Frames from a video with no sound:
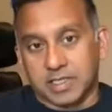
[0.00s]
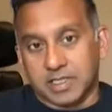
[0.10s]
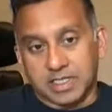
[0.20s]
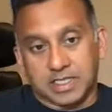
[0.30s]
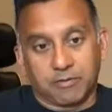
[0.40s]
and
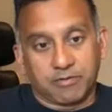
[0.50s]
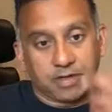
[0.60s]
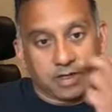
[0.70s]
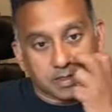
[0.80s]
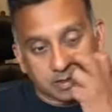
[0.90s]
that's how we've done
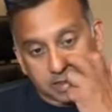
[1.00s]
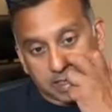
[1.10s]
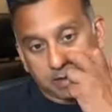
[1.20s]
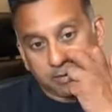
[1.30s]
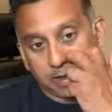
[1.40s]
it. So today
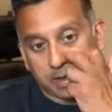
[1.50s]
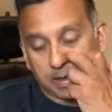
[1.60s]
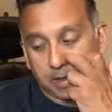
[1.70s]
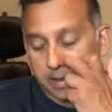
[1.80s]
we are,